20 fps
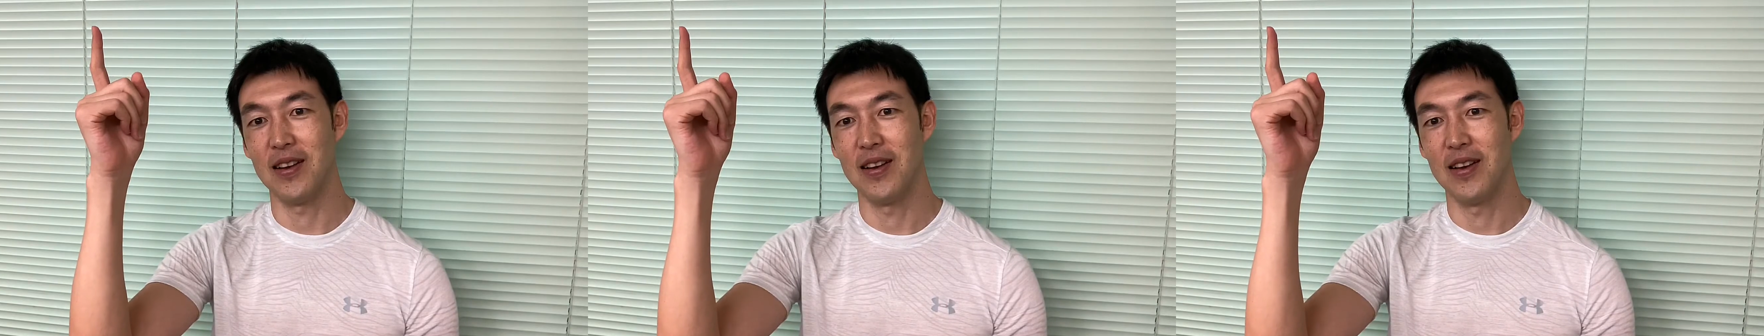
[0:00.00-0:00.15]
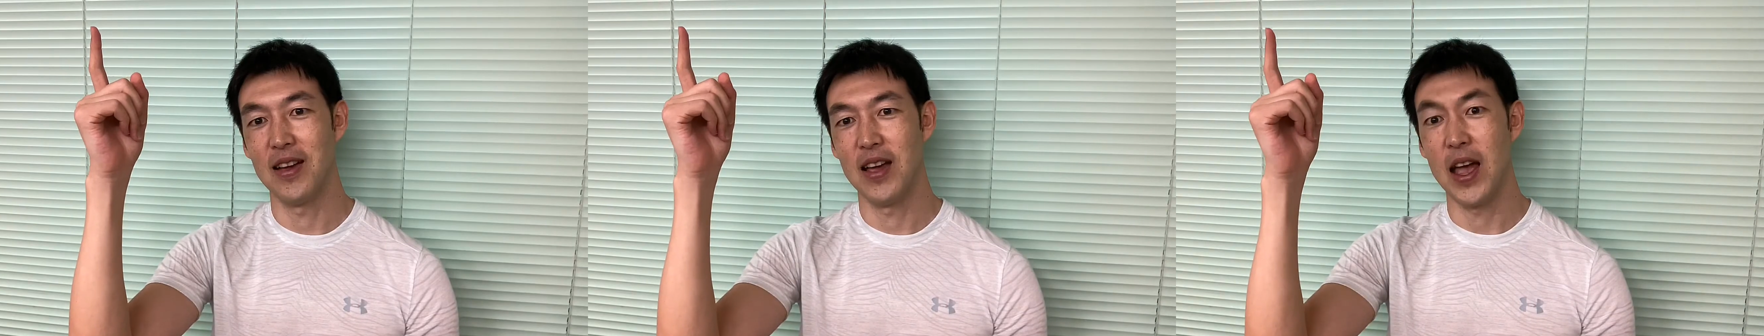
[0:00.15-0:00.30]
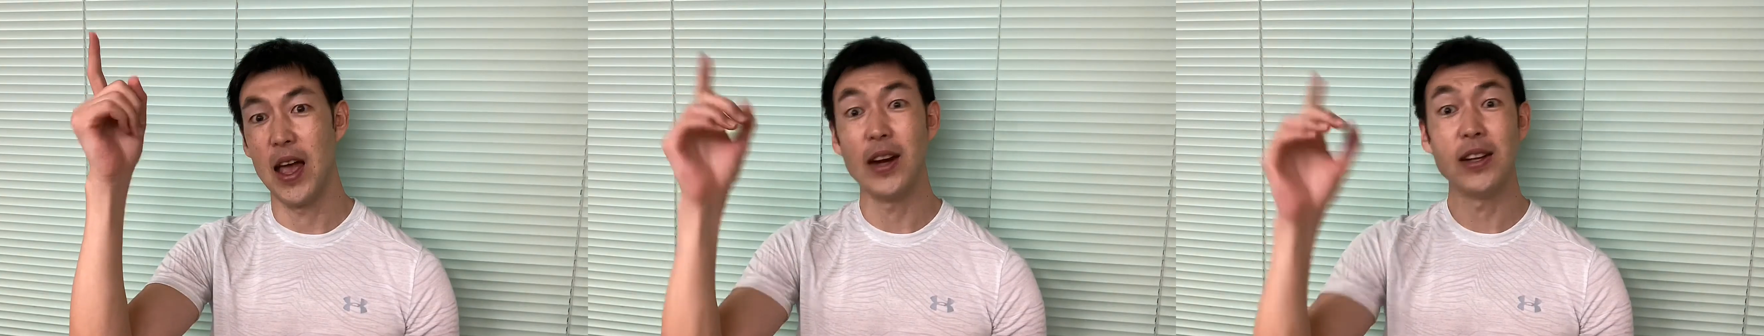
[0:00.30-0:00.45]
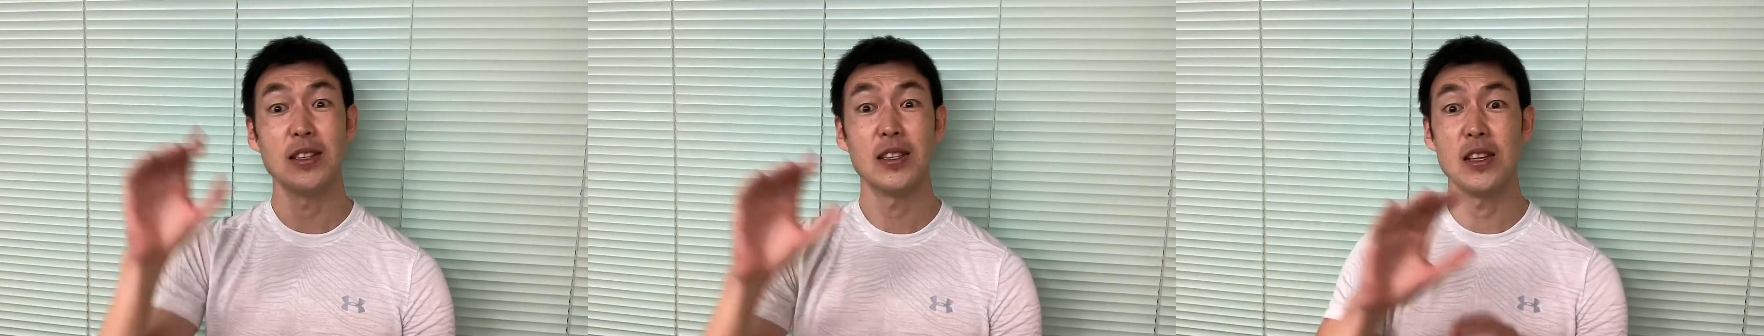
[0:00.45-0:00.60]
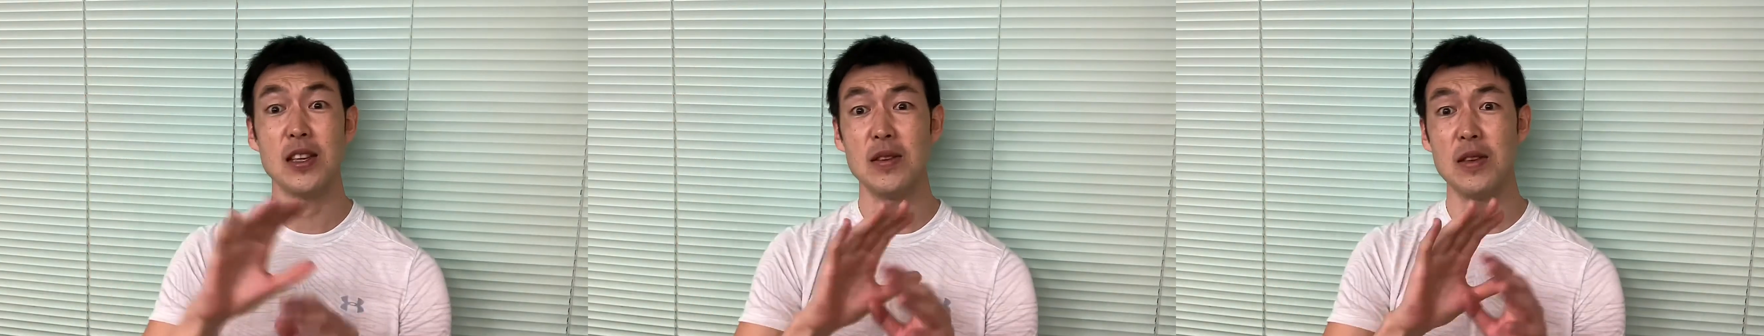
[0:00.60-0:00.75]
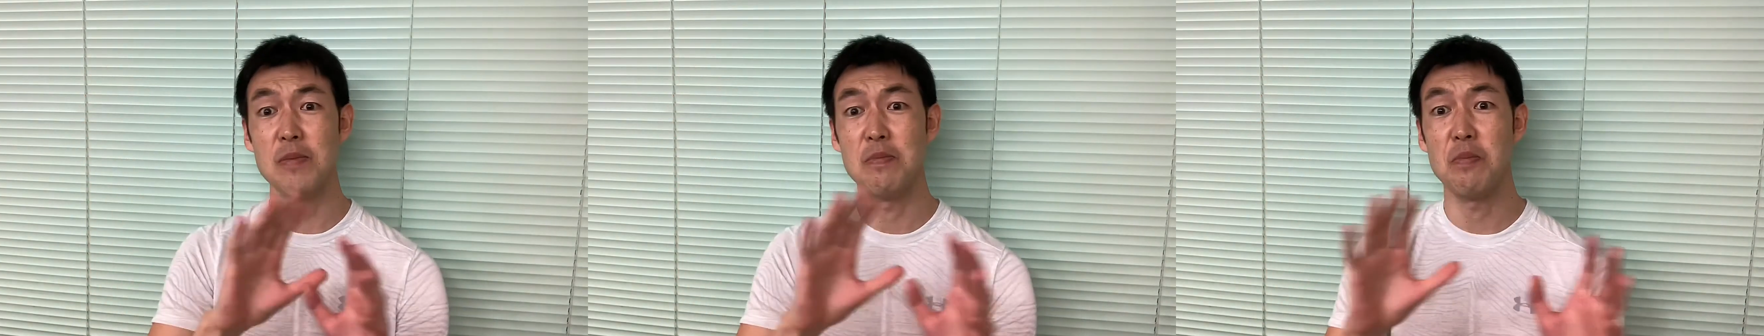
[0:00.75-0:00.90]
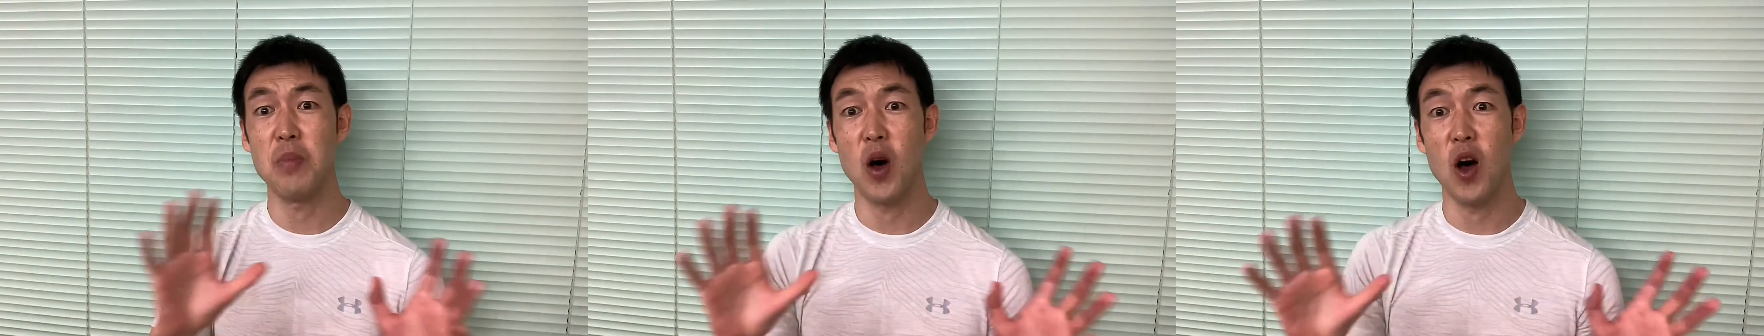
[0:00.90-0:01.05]
It is
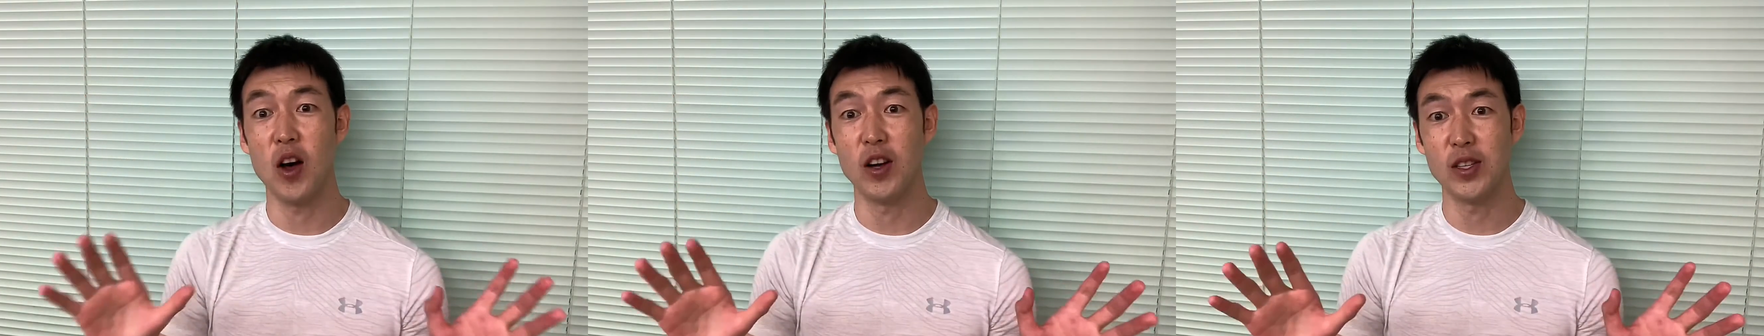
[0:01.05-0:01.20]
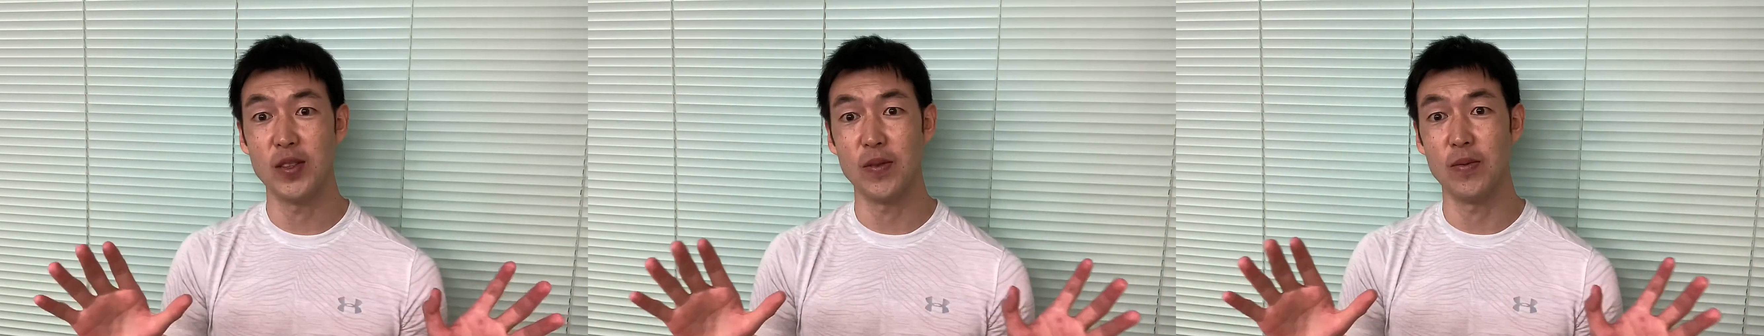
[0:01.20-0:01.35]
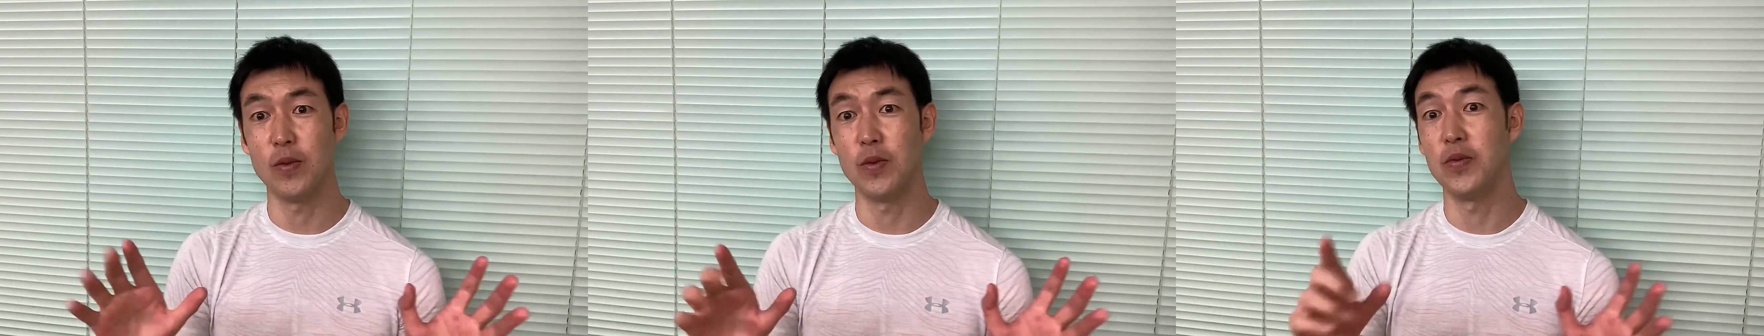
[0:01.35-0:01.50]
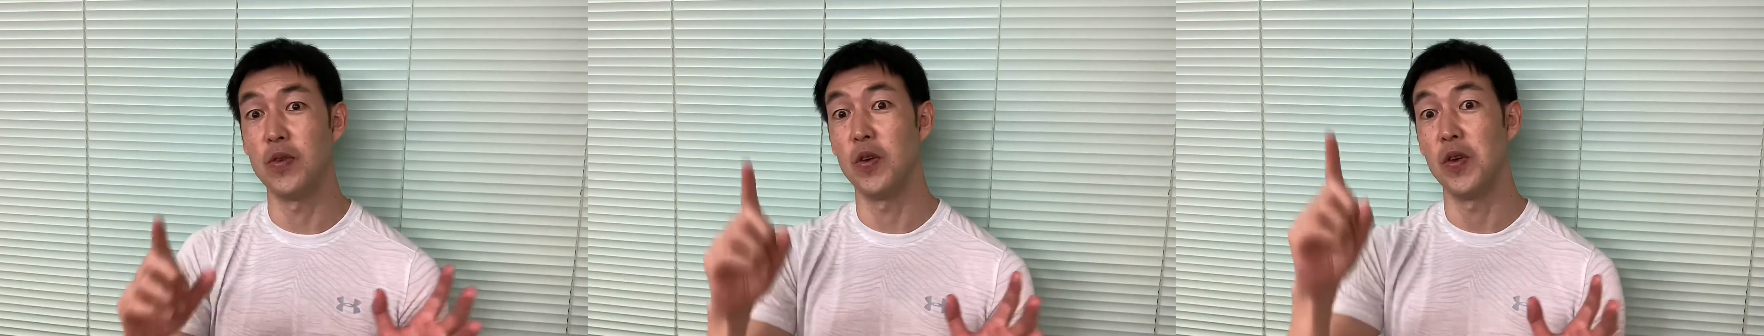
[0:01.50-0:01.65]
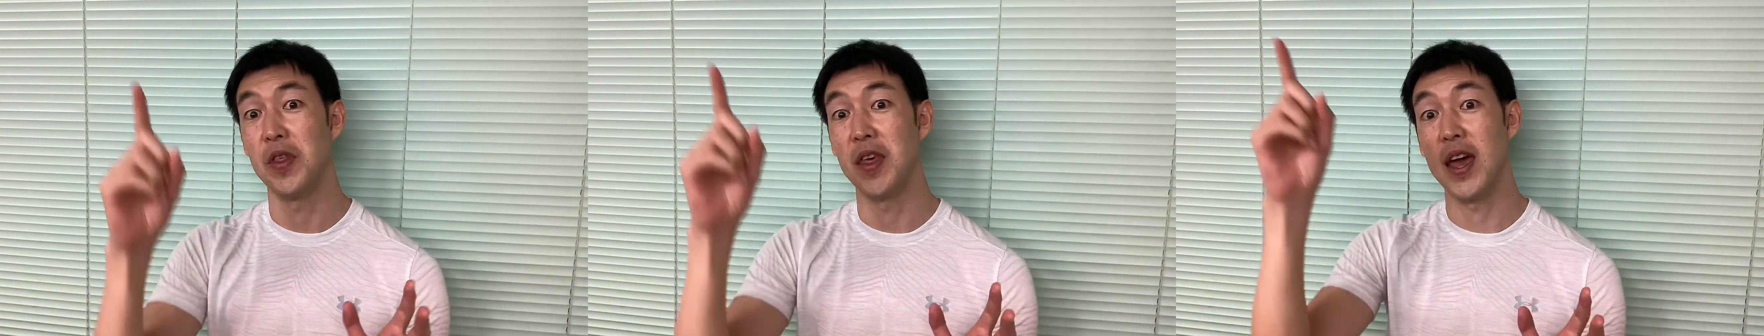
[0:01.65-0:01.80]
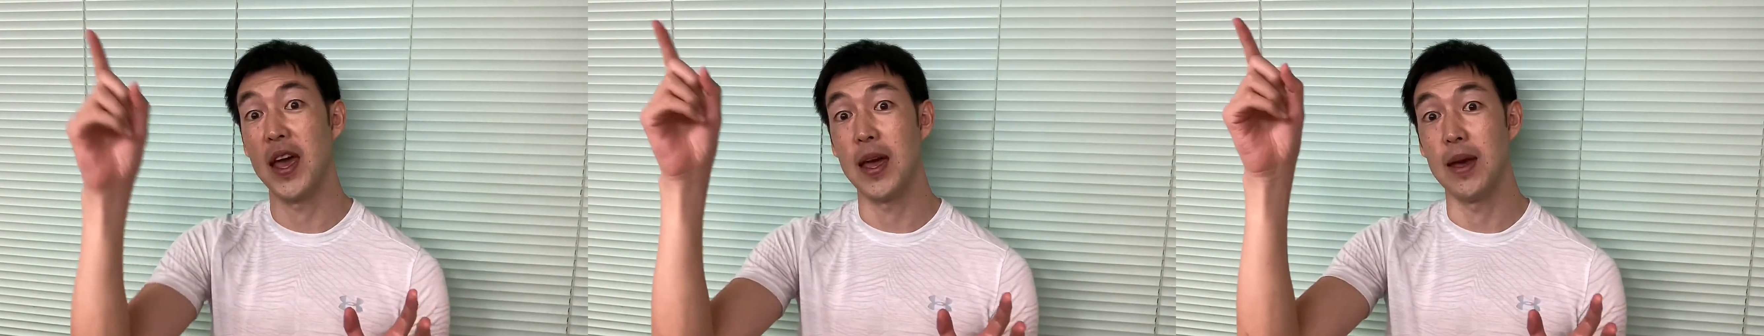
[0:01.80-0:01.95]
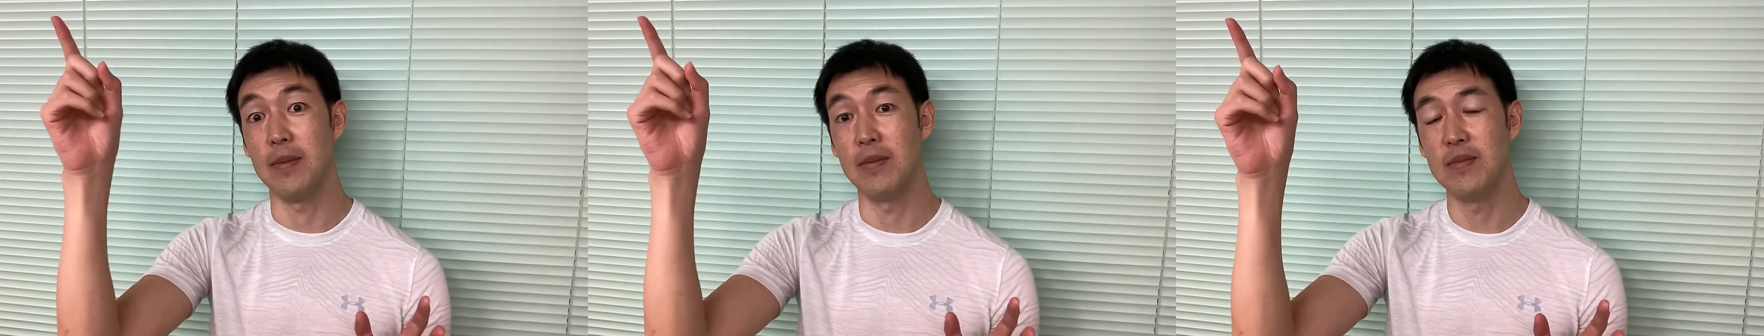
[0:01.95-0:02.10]
impossible for
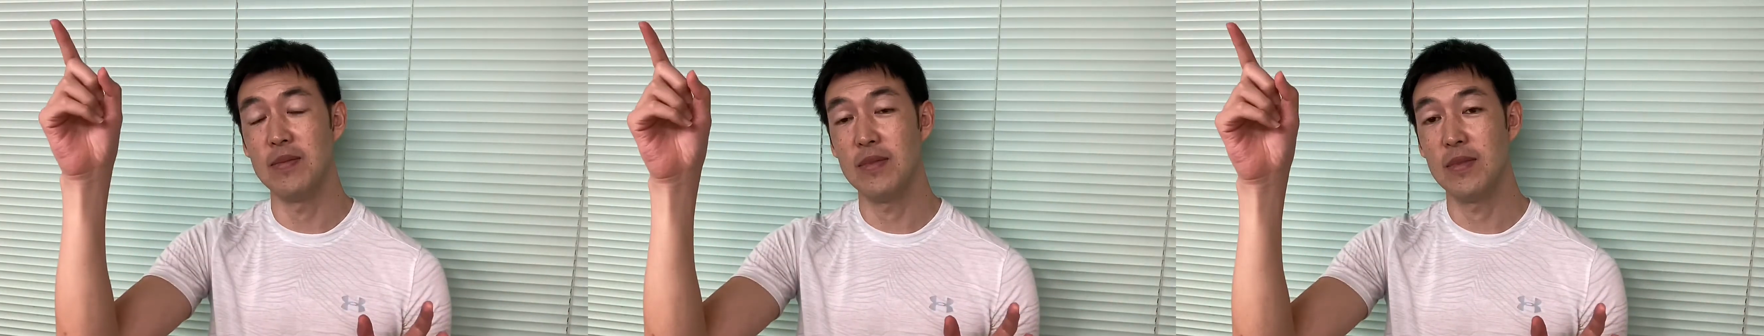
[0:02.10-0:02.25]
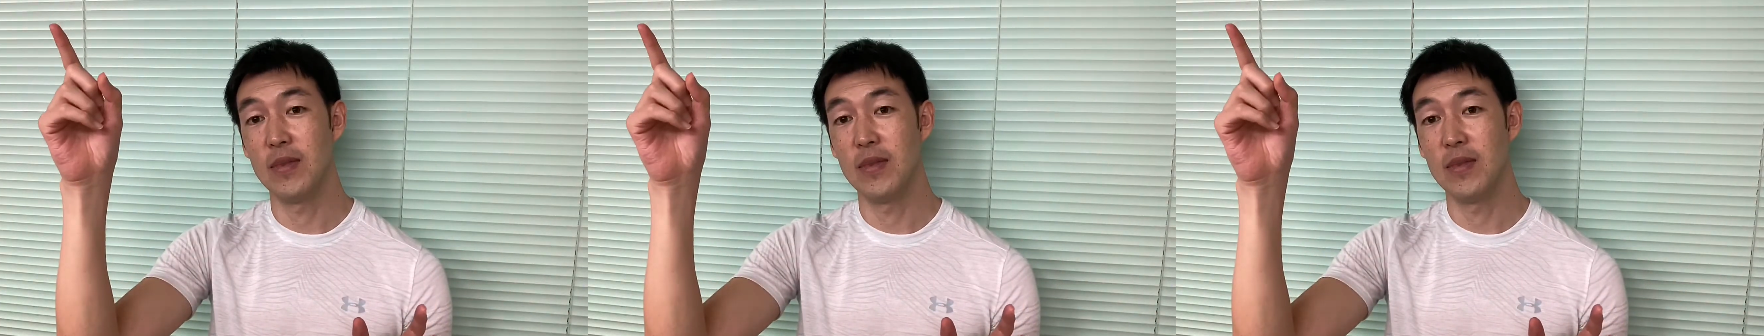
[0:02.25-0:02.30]
them